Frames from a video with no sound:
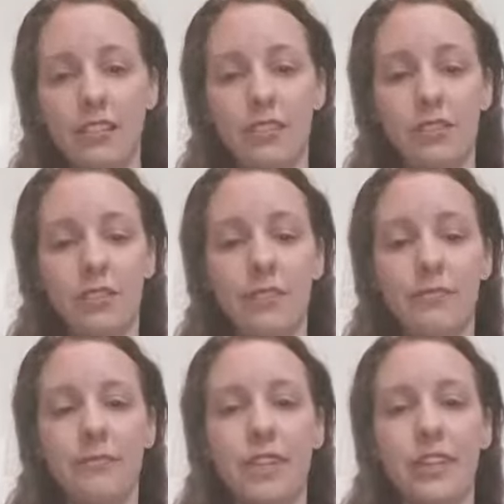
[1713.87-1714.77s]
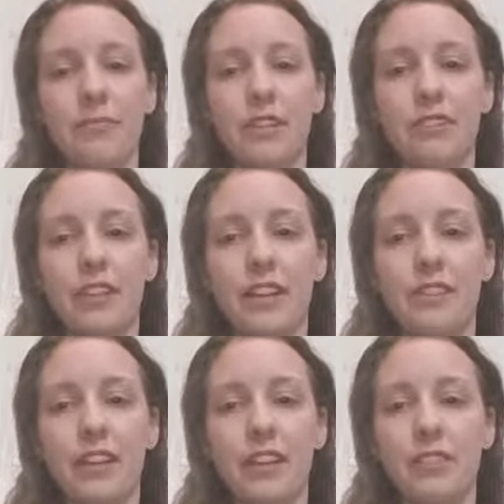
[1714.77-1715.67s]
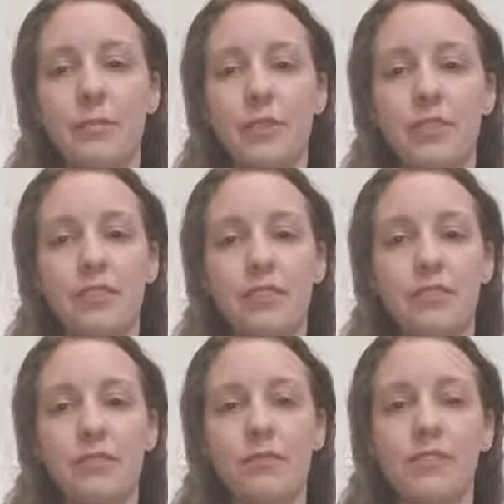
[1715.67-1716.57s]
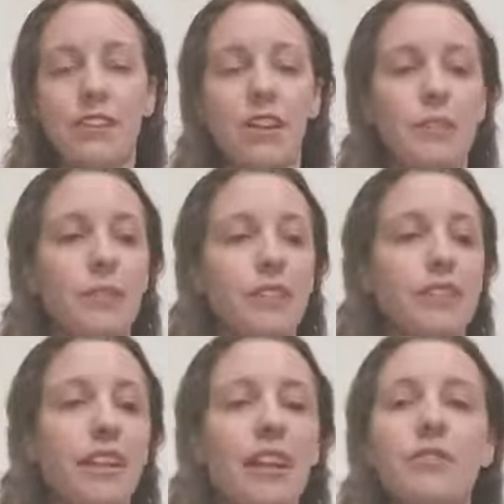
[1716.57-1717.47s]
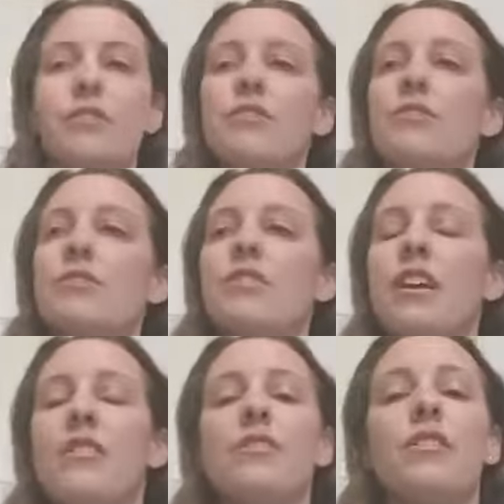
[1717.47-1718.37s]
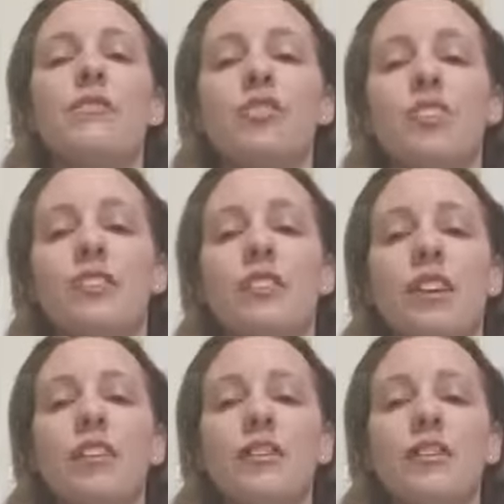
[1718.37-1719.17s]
There's mental health experts, there's therapists, counselors, health coaches.